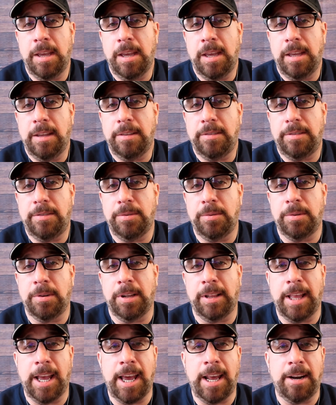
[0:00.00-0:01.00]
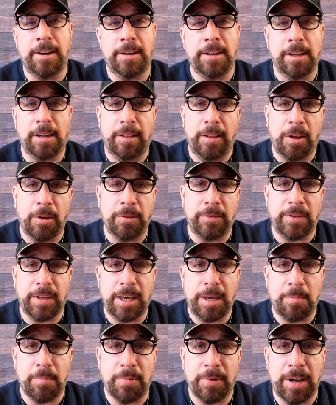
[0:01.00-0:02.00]
sooner or later the clothes that
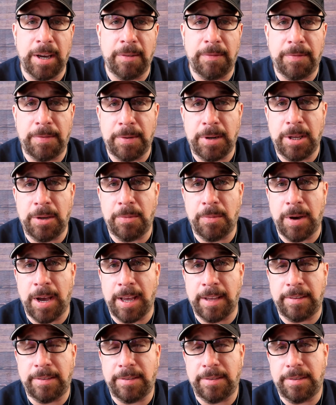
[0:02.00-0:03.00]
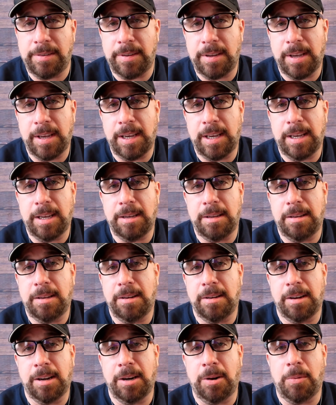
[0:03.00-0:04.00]
you bring from the U.S.
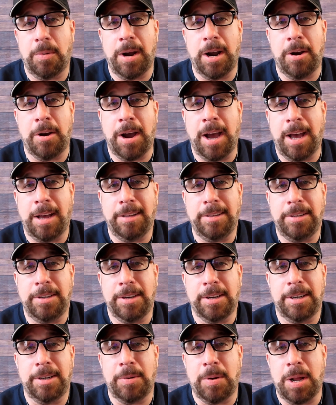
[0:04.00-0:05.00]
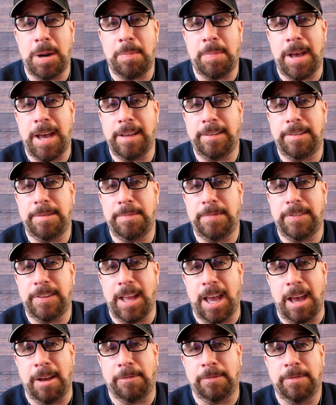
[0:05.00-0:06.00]
are going to wear out, and you're going to want to buy some
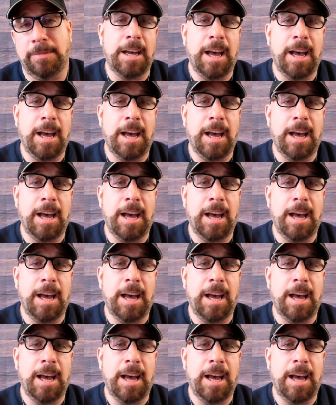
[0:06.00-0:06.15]
stuff.